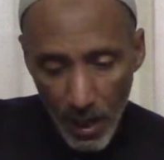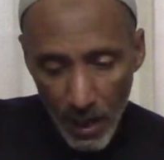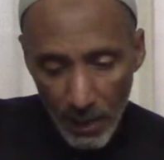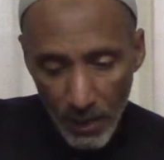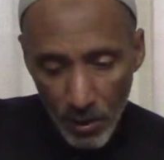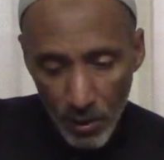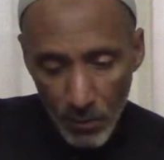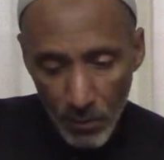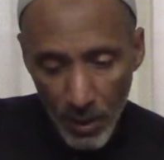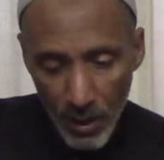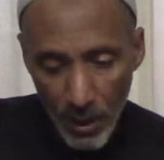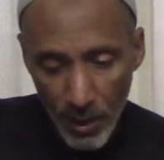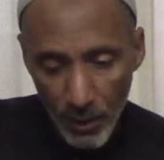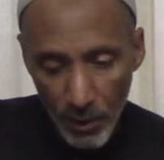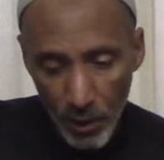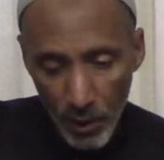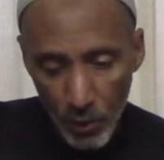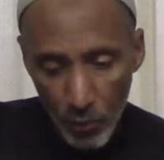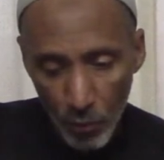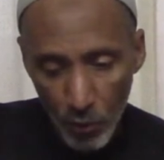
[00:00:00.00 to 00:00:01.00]
us, meaning
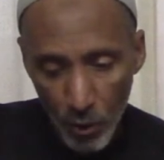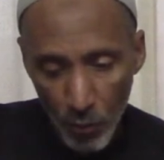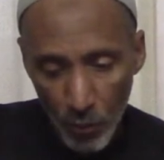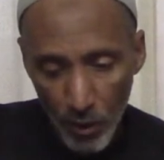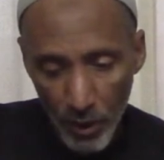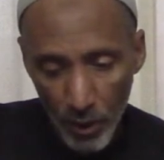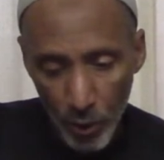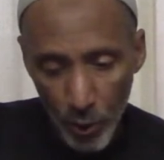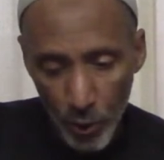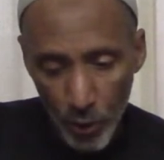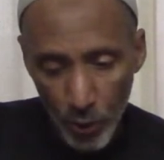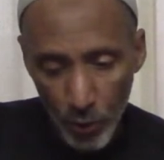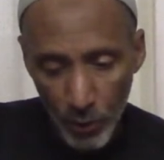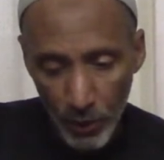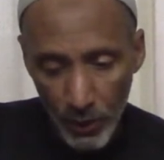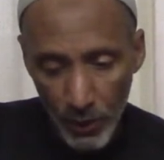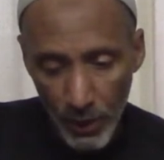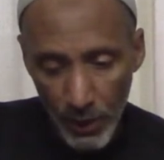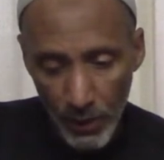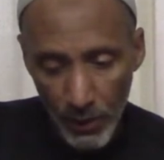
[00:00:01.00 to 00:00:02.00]
the real
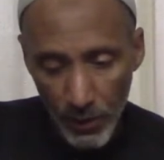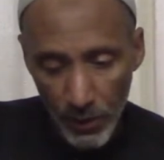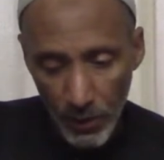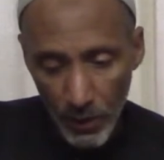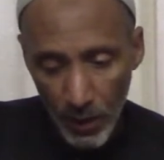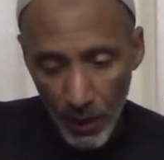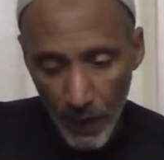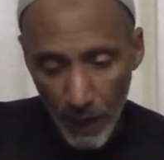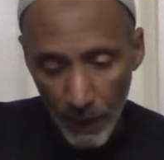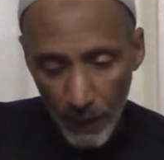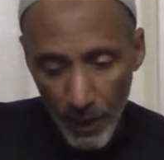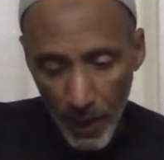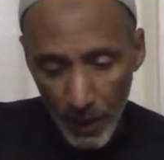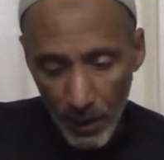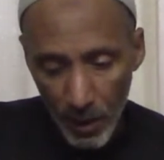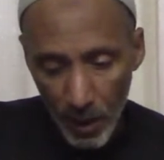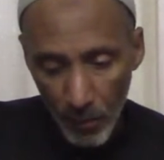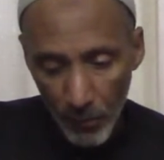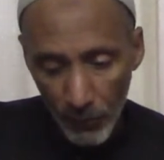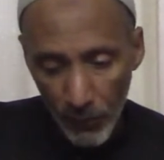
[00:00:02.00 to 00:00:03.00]
Sunnis, that
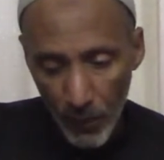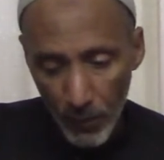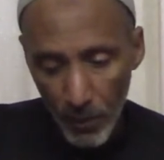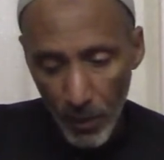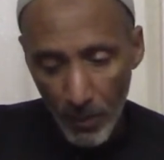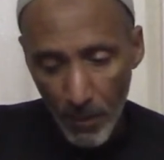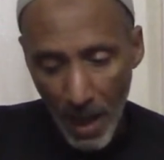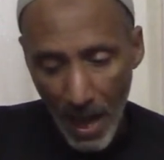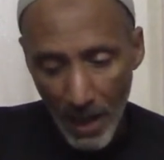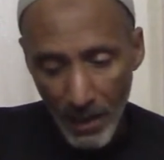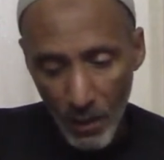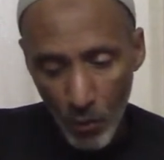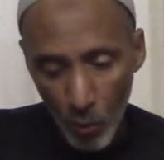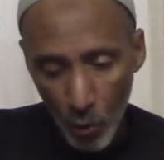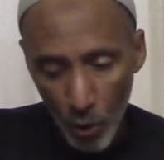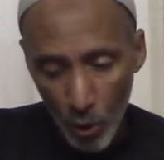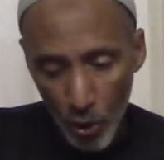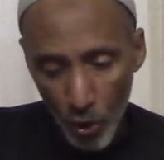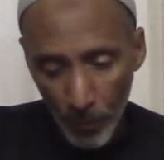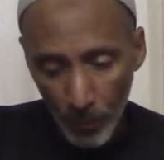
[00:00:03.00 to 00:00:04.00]
come from the
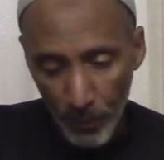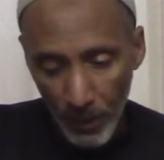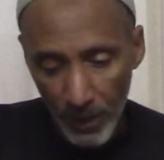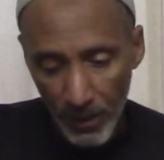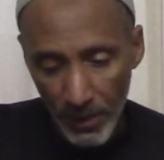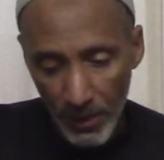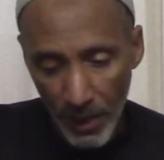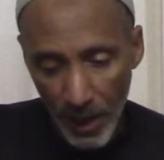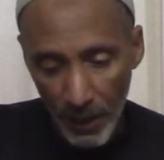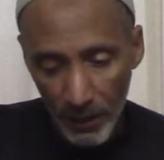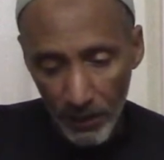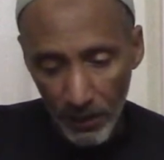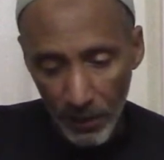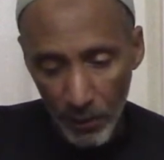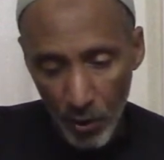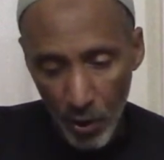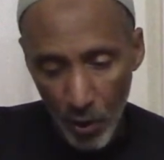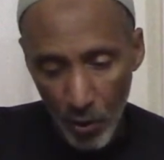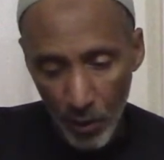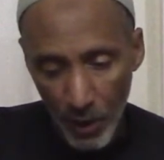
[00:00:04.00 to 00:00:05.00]
body-worshipping sect
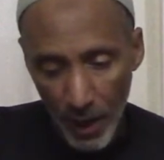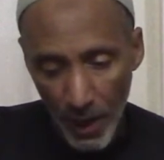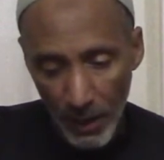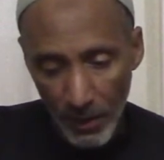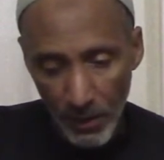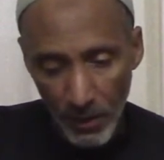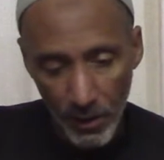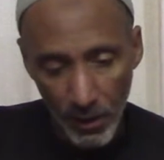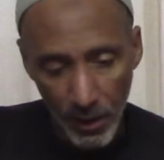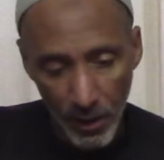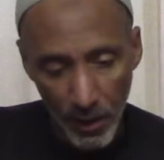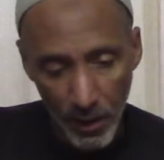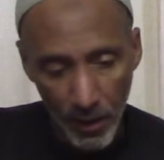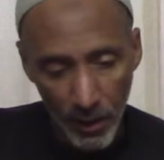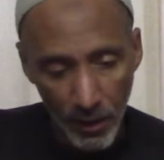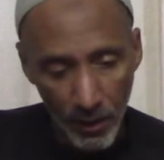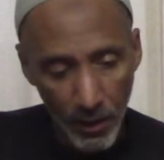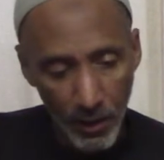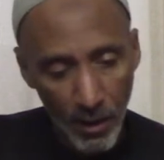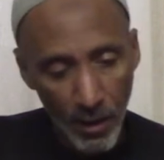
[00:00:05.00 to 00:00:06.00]
known as
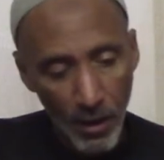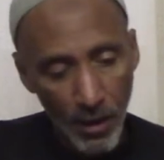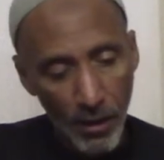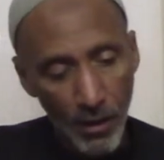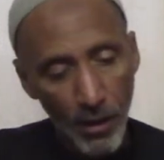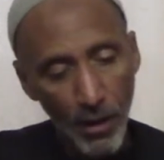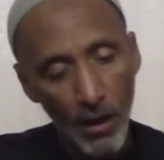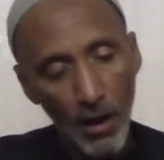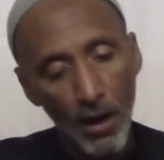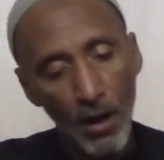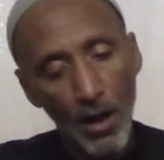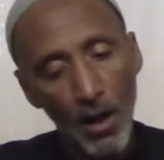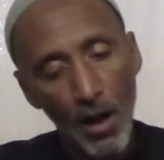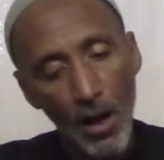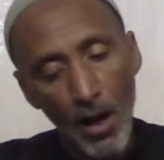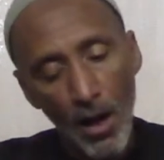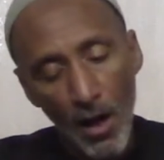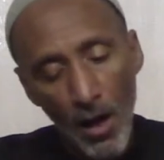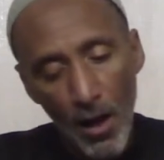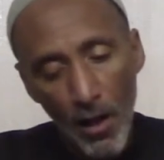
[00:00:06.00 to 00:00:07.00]
the
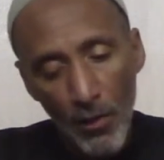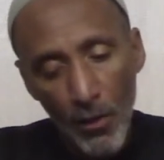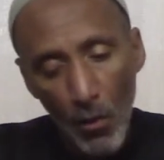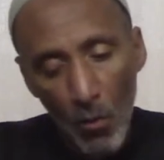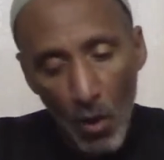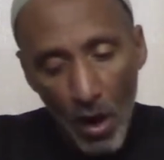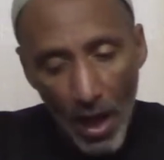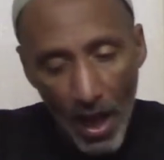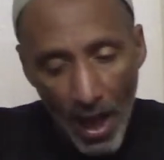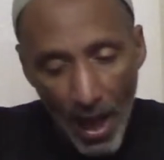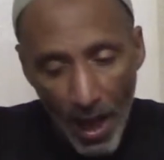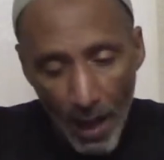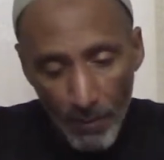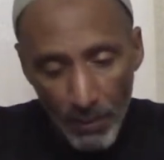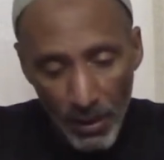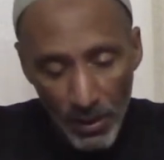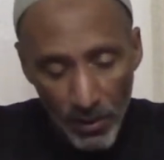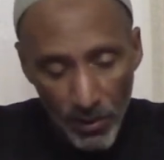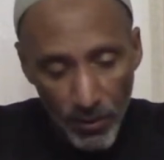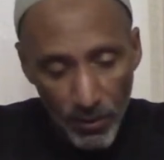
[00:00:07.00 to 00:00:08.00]

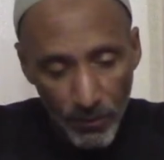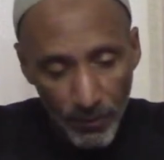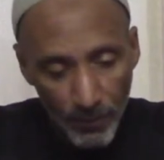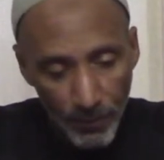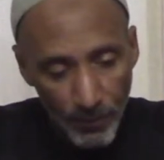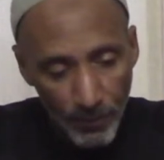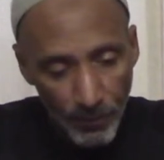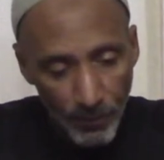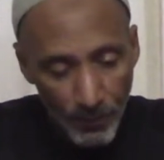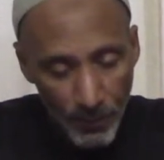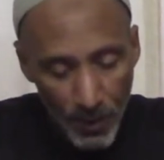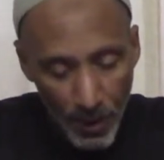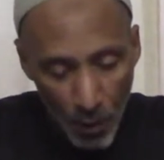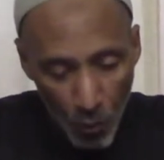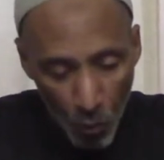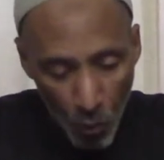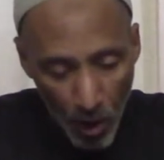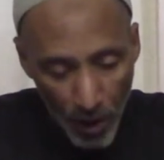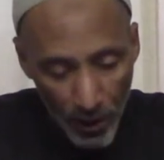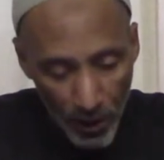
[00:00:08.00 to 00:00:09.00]
Wahhabis.
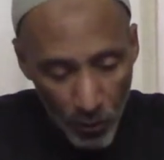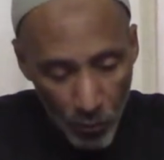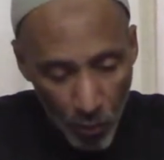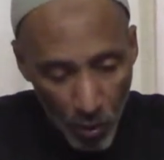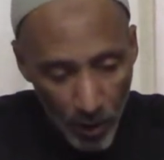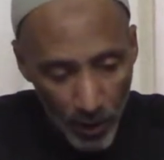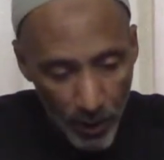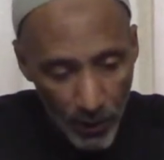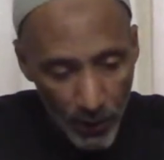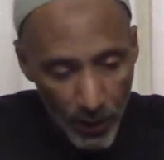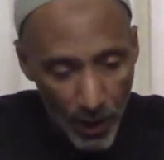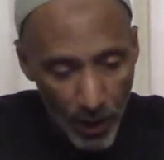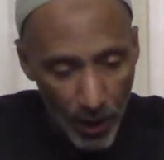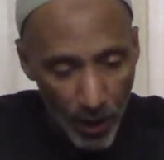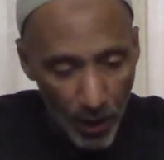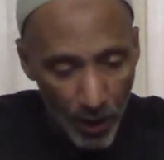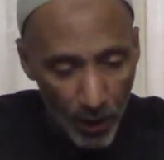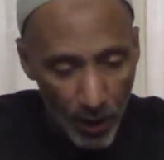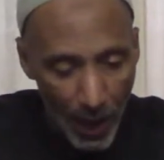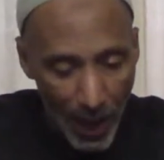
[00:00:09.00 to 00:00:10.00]
What is one of
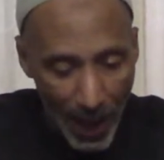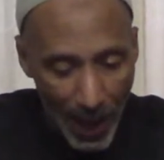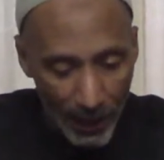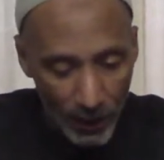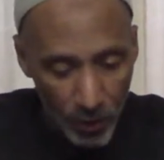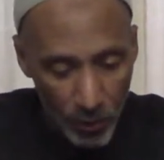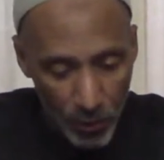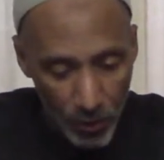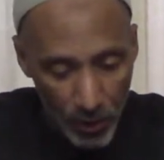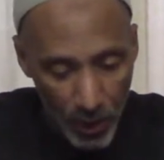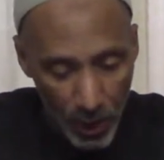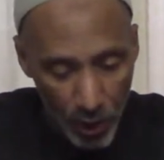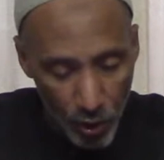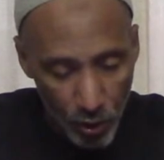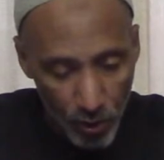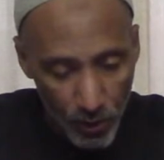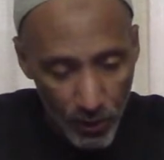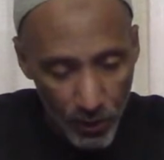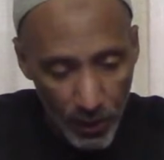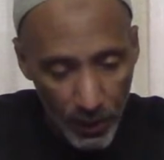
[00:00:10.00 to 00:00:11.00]
their
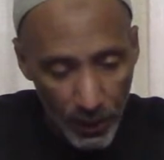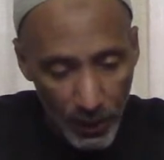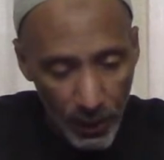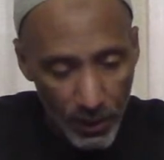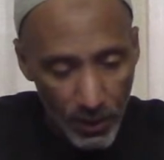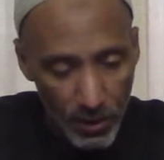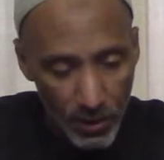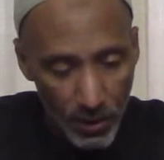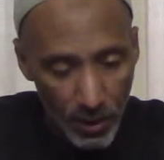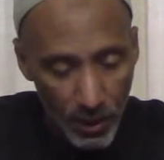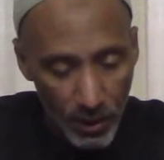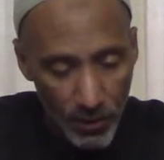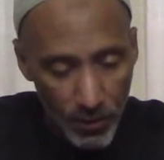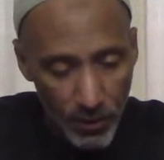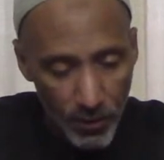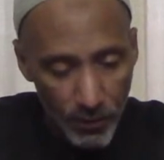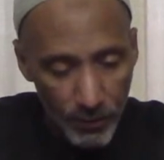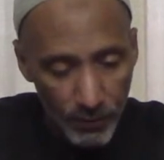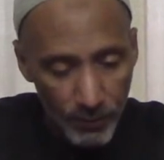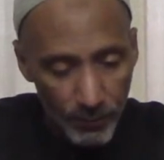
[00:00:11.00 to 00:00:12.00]
accusations against
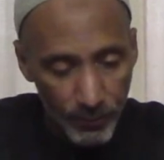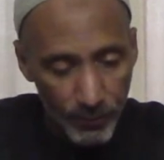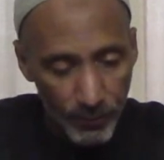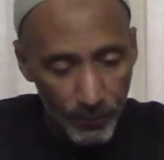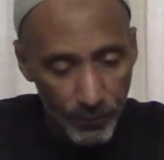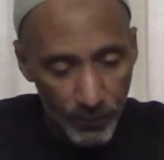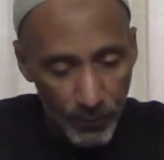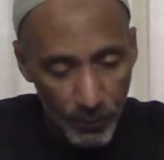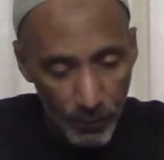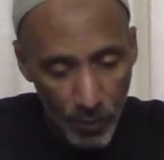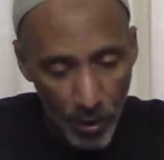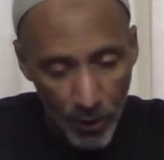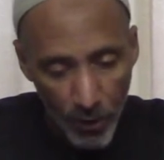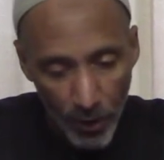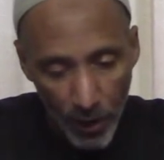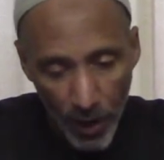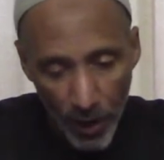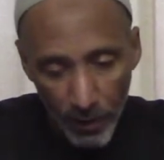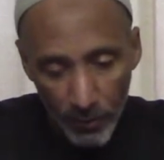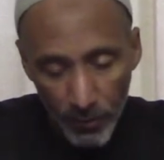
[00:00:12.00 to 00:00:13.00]
us,
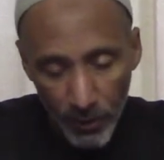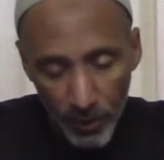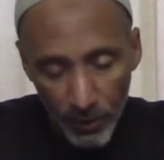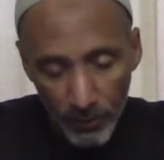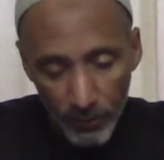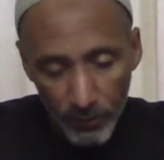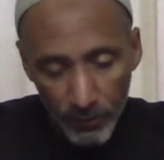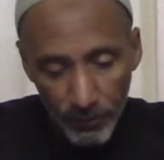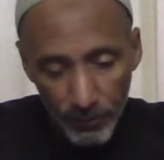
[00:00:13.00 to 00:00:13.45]
Brother Ahmed